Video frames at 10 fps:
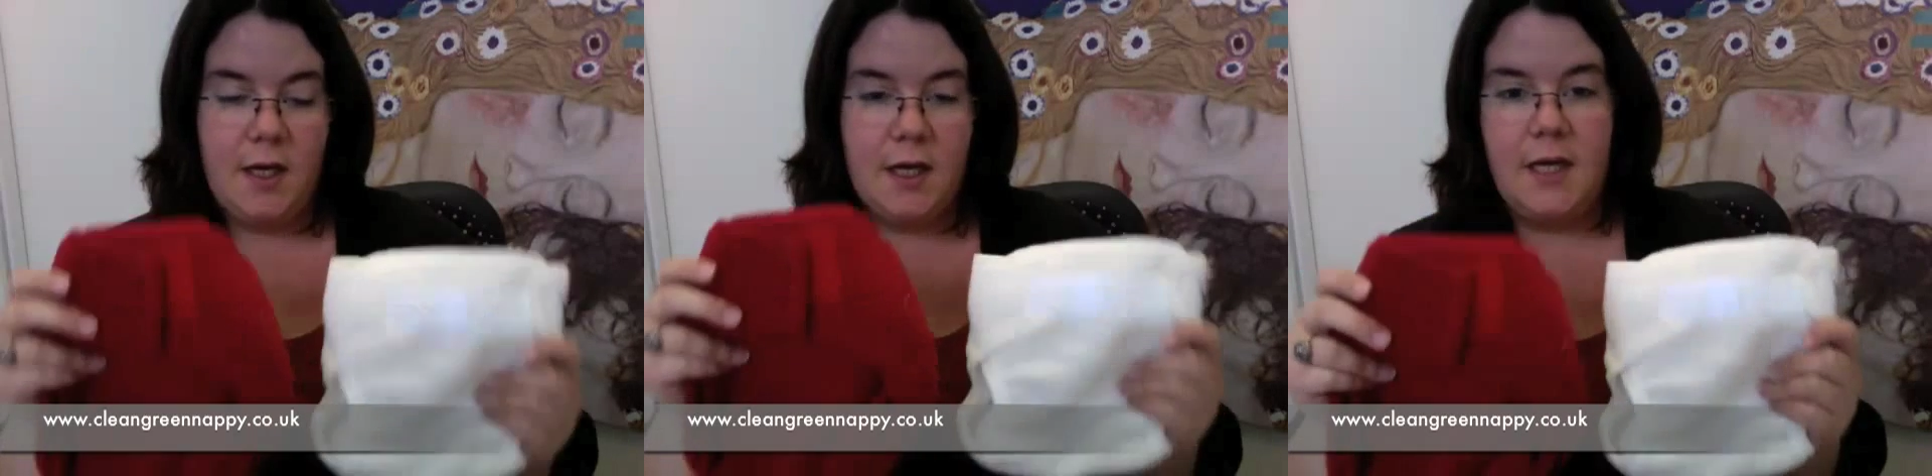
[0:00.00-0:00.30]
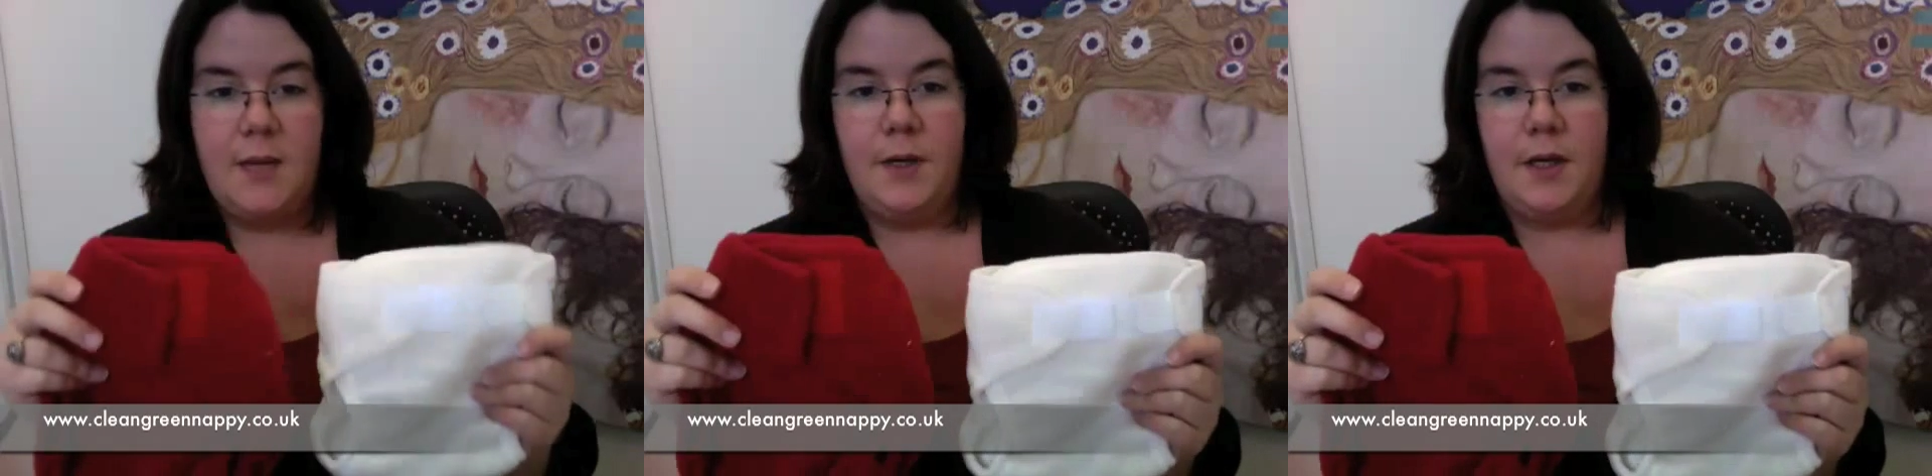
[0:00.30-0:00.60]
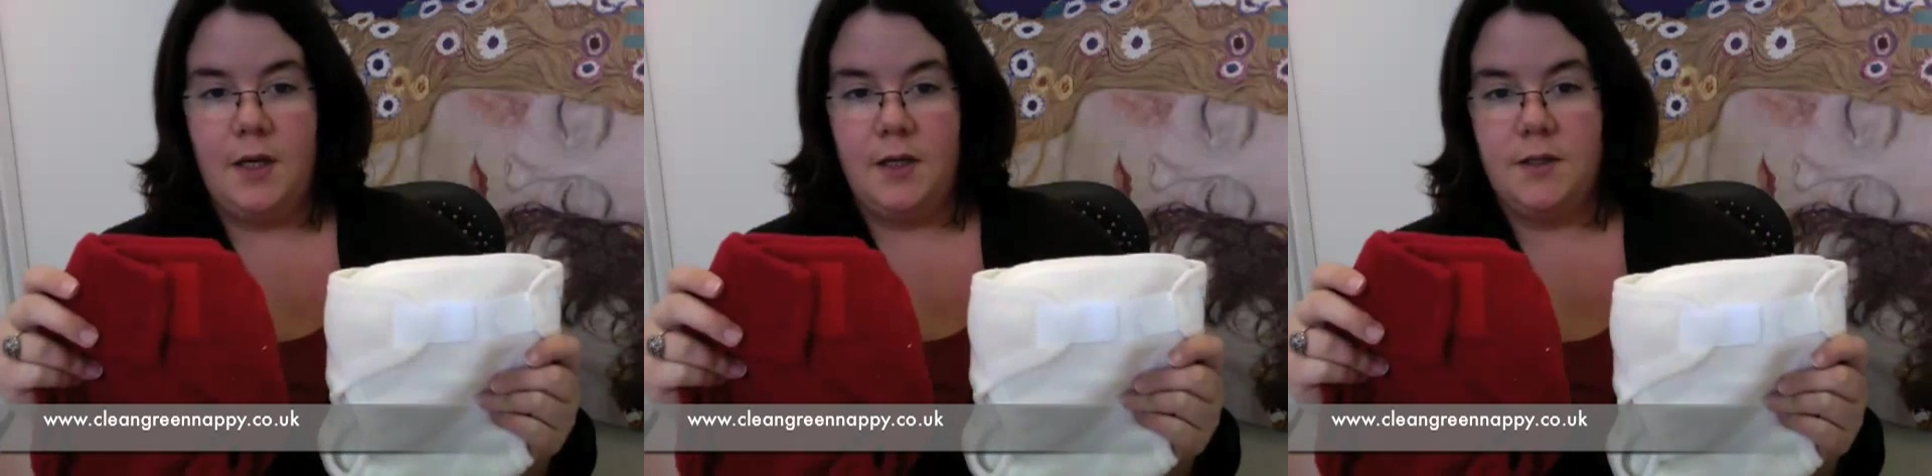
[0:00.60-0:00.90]
keeping
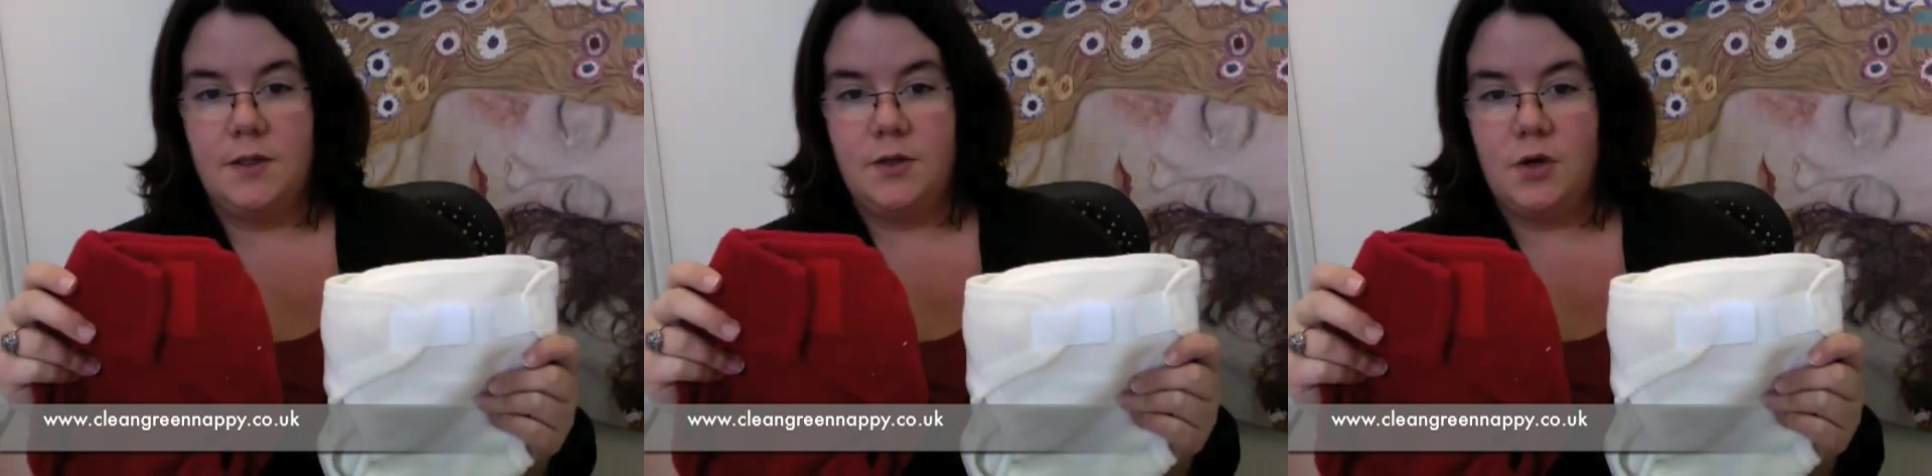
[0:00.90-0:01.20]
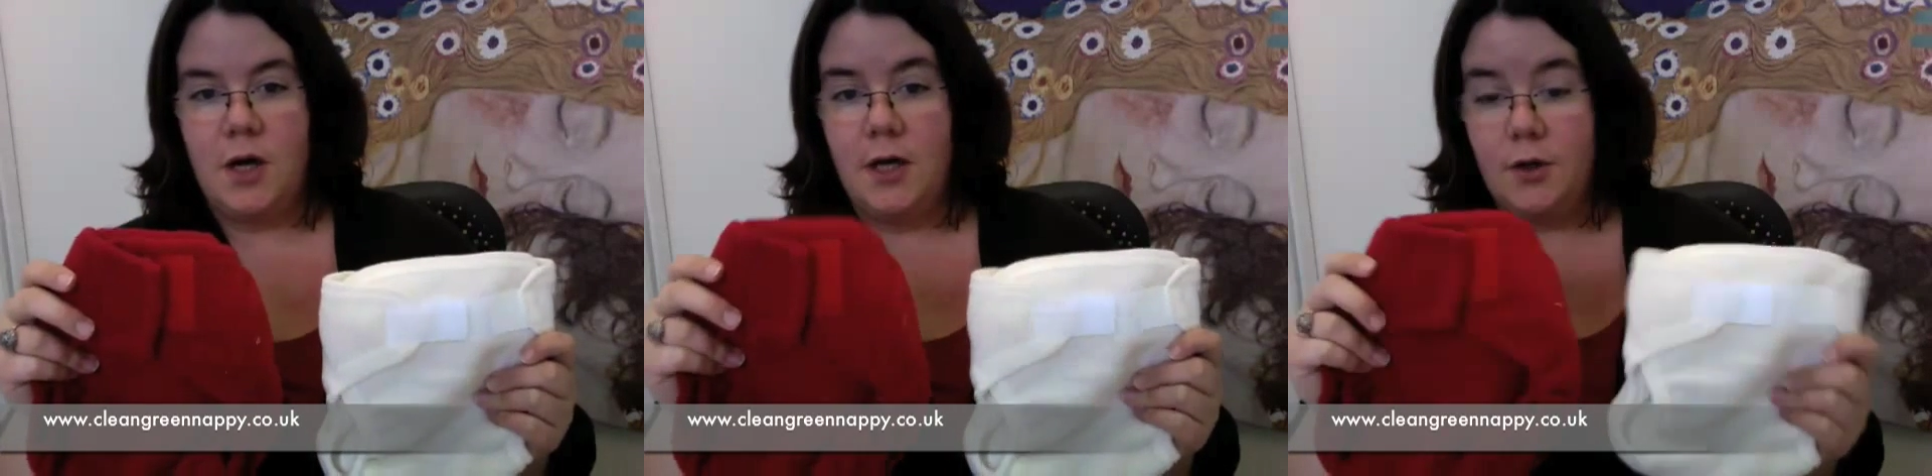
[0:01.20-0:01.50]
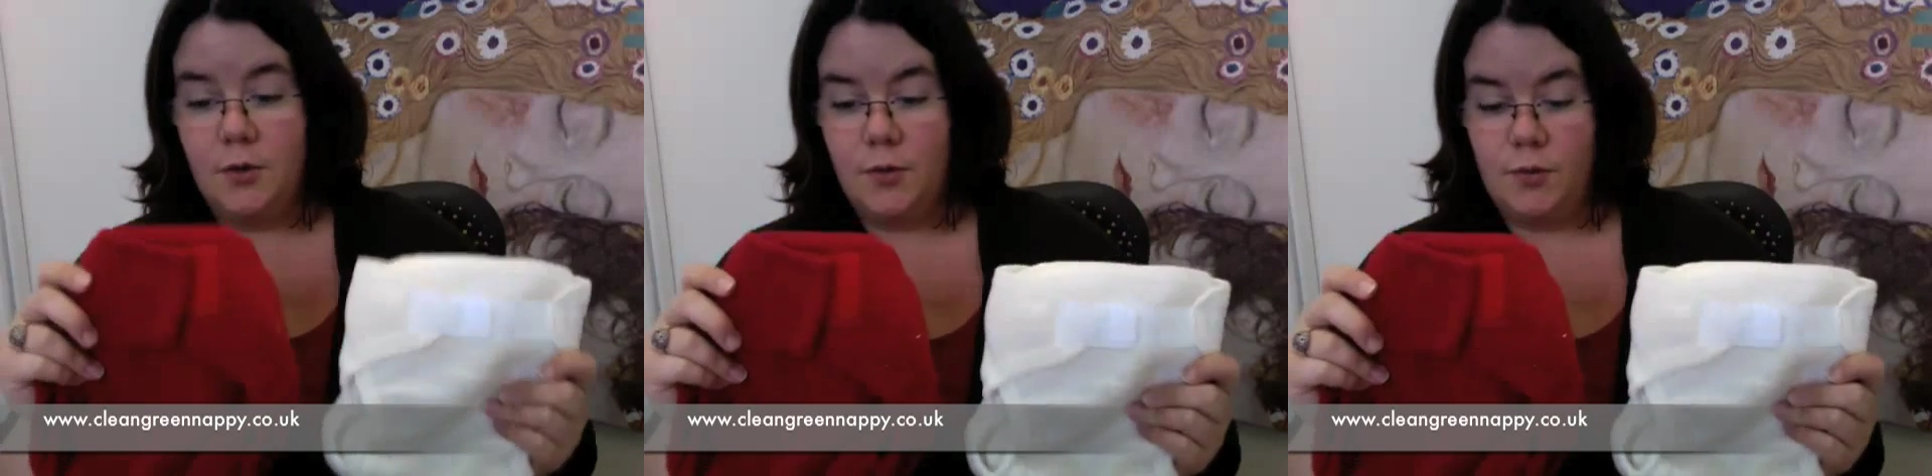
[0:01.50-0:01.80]
it nice and dry and
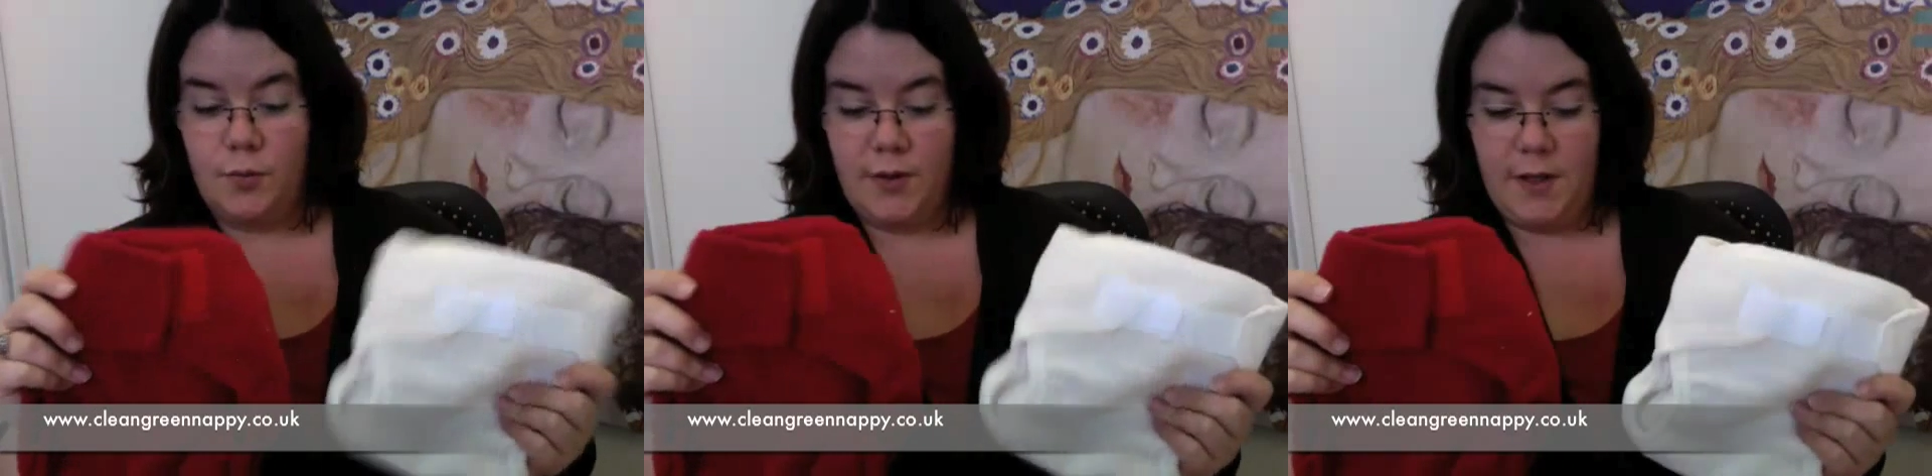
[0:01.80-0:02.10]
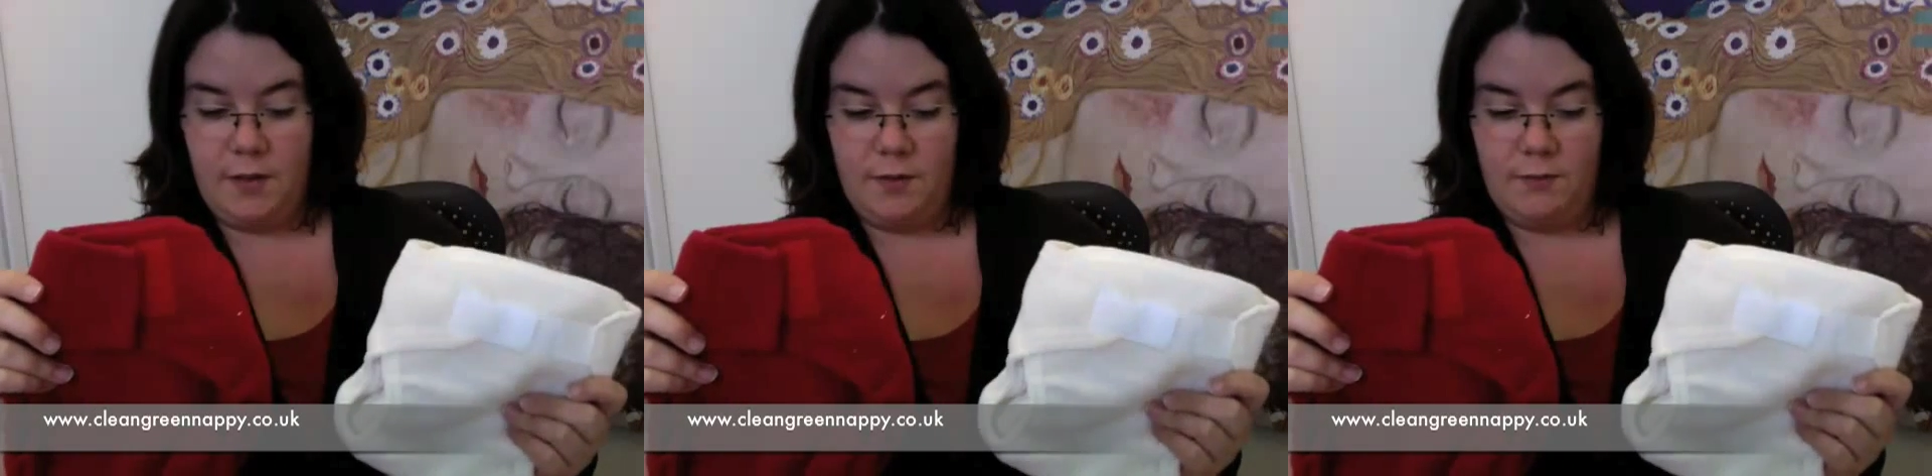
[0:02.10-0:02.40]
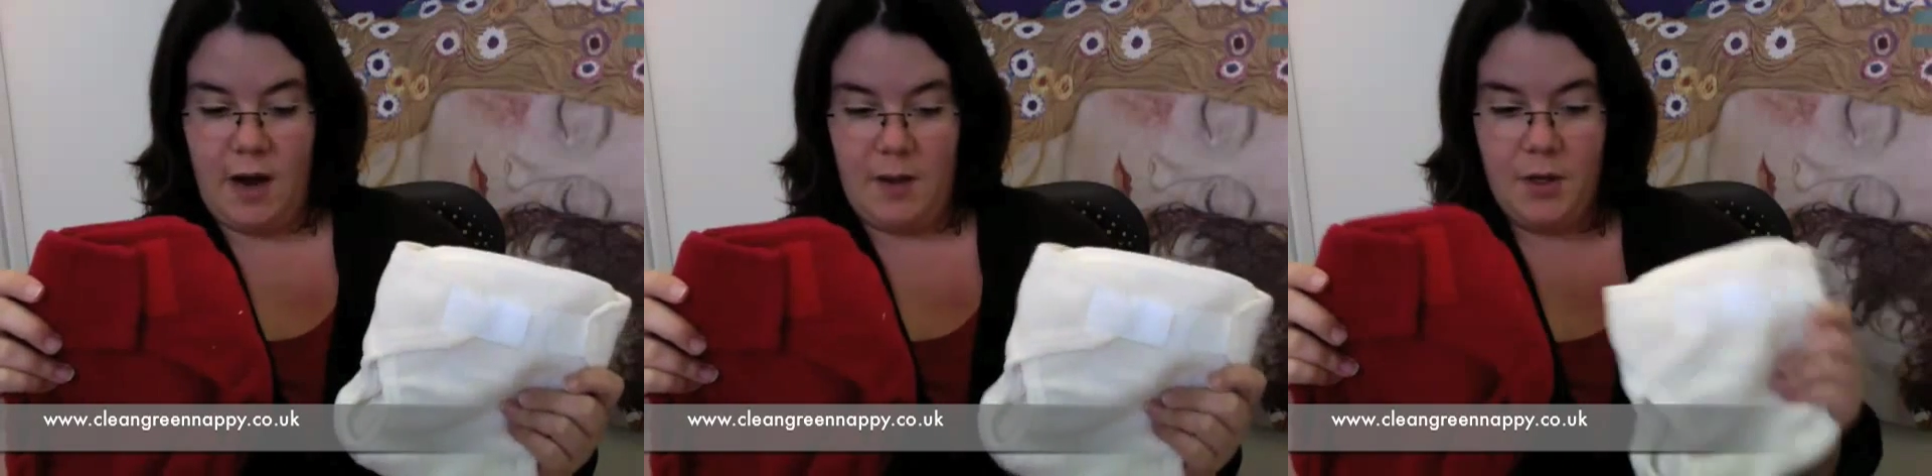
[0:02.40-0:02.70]
cool within the
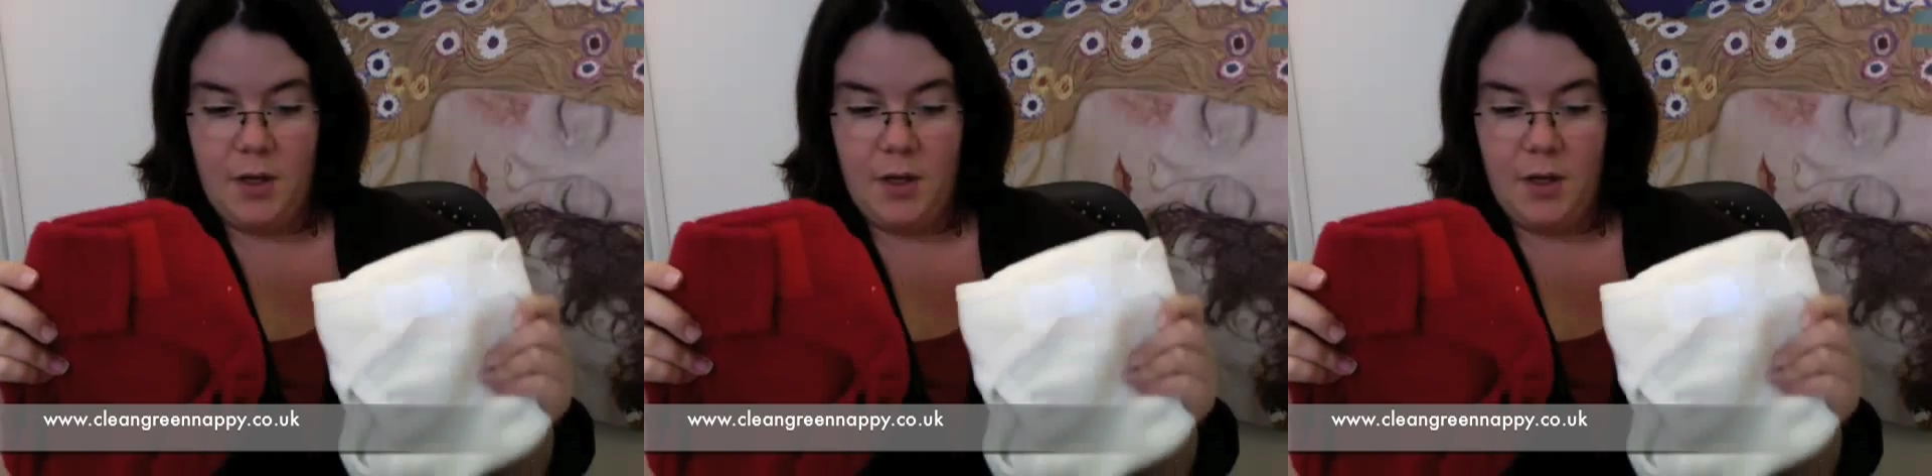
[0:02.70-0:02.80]
wrap,